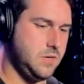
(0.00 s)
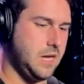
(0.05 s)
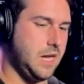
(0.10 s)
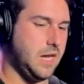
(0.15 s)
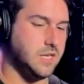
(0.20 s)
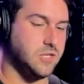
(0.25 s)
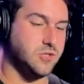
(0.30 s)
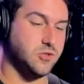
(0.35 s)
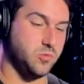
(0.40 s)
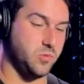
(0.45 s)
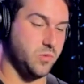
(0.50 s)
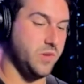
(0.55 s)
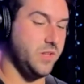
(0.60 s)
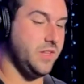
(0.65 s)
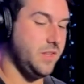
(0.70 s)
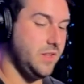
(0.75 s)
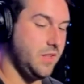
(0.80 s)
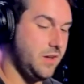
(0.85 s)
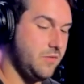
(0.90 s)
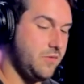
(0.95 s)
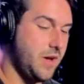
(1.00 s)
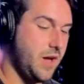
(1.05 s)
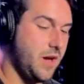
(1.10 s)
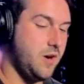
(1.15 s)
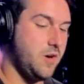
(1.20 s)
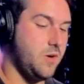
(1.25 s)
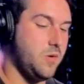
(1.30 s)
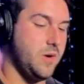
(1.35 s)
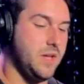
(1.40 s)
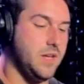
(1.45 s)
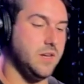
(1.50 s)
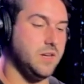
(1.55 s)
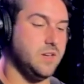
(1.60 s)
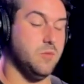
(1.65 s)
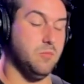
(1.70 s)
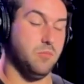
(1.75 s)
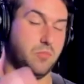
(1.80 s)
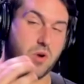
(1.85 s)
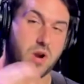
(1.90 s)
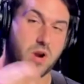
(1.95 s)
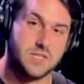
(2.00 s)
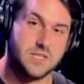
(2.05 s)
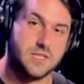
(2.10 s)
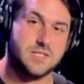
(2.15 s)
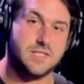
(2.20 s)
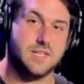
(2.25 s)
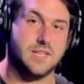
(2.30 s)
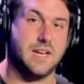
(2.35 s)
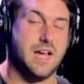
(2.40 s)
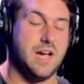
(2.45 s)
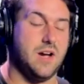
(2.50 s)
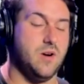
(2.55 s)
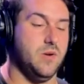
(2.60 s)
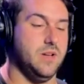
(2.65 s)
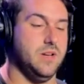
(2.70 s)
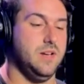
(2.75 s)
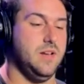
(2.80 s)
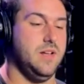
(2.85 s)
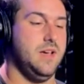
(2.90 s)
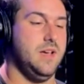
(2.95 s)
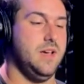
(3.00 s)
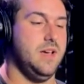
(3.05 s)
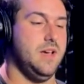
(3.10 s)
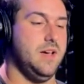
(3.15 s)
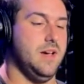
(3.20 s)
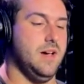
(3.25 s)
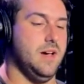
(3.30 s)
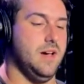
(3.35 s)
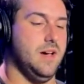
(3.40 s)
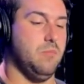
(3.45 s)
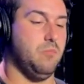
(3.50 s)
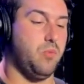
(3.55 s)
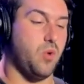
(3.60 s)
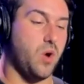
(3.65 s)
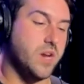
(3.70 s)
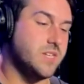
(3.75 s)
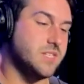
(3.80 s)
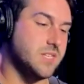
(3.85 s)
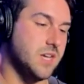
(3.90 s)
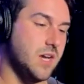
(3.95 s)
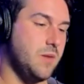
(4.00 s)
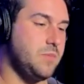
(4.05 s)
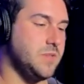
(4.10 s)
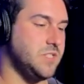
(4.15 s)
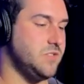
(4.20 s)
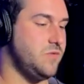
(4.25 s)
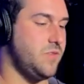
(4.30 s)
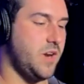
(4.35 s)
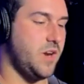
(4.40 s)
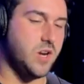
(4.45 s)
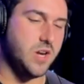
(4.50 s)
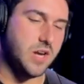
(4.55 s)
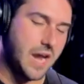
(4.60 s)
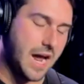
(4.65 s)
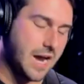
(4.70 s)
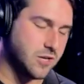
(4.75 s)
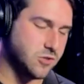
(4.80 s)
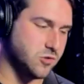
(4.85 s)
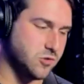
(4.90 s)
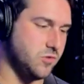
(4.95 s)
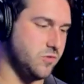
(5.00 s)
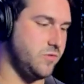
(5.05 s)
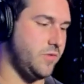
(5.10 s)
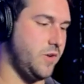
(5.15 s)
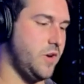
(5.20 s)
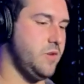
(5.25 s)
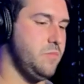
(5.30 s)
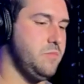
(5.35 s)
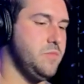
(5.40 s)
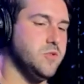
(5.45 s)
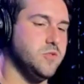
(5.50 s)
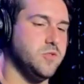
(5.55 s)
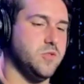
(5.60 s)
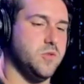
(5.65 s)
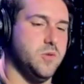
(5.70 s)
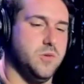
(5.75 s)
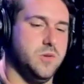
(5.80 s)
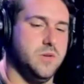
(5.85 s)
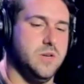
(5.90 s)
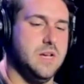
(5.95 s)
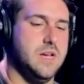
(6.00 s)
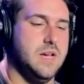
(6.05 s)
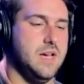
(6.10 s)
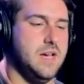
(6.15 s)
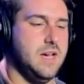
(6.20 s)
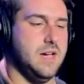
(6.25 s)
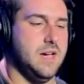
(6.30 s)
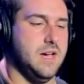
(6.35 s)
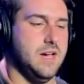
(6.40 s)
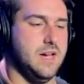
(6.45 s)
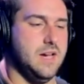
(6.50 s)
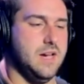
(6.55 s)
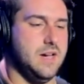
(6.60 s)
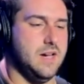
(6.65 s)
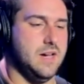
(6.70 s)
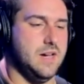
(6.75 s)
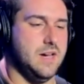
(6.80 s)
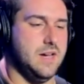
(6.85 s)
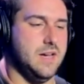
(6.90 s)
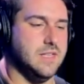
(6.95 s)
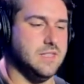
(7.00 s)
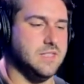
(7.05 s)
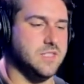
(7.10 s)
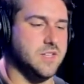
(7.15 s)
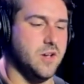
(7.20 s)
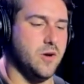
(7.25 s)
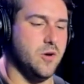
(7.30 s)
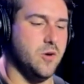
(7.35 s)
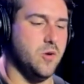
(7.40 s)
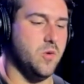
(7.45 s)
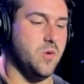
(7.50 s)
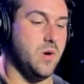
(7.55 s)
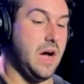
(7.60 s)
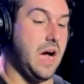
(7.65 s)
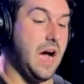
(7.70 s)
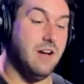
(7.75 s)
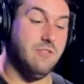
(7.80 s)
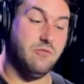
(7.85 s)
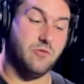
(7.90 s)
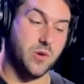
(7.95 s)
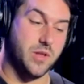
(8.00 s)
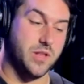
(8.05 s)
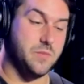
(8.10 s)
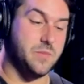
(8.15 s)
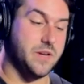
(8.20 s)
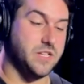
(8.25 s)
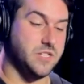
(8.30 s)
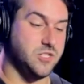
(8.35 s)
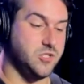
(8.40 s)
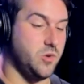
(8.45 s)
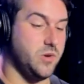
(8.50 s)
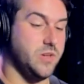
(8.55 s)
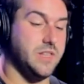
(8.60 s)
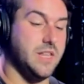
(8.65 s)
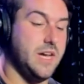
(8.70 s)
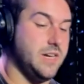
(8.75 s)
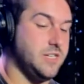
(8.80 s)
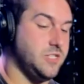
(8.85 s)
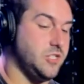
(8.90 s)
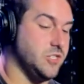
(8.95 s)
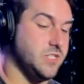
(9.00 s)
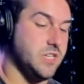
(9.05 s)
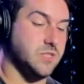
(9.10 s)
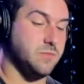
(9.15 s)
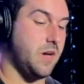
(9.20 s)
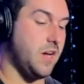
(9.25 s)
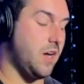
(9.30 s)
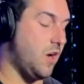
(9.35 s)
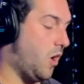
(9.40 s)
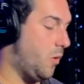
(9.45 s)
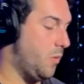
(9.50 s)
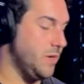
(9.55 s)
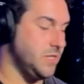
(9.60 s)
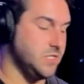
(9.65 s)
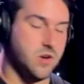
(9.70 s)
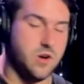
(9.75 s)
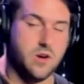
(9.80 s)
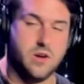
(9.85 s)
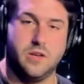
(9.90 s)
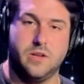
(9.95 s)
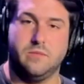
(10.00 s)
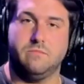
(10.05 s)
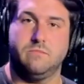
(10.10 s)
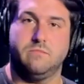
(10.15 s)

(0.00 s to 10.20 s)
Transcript: I just really love how it compresses and how it breaks up. It's very natural, very musical. And so I've really been enjoying that just as my always on